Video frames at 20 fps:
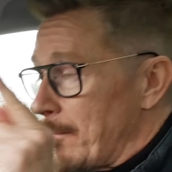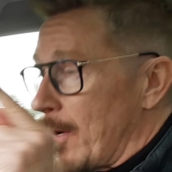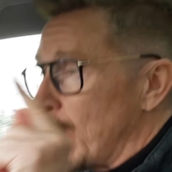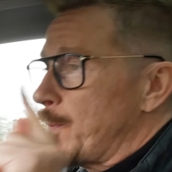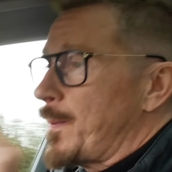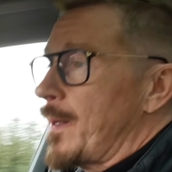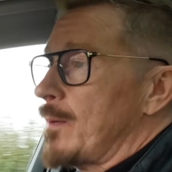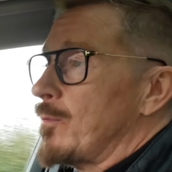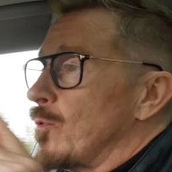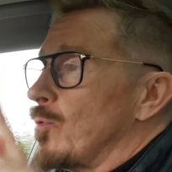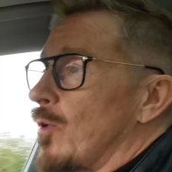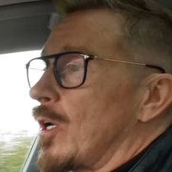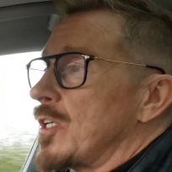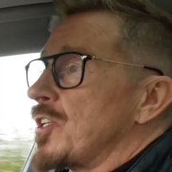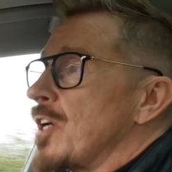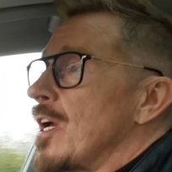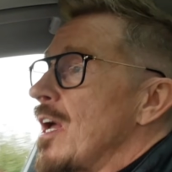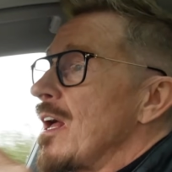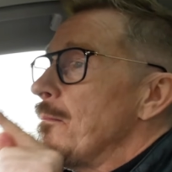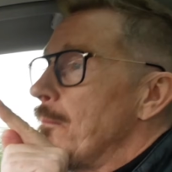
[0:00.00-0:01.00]
most people
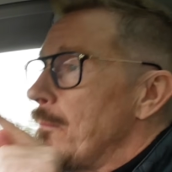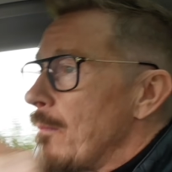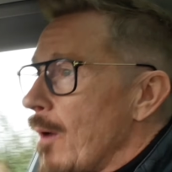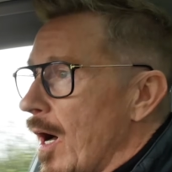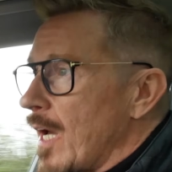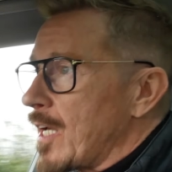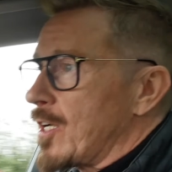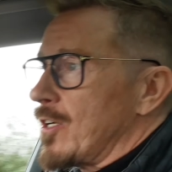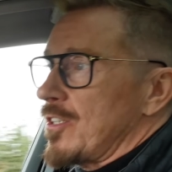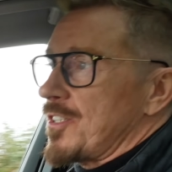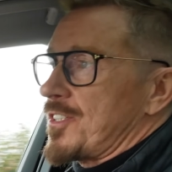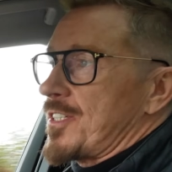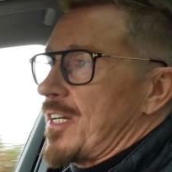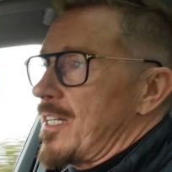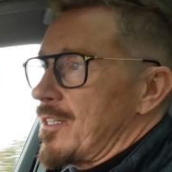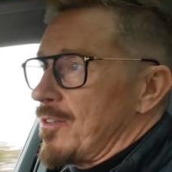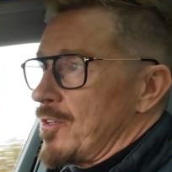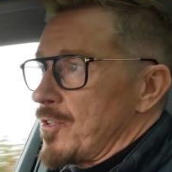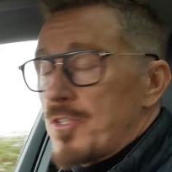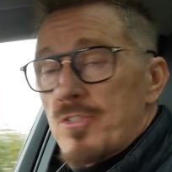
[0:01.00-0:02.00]
watch my content are on the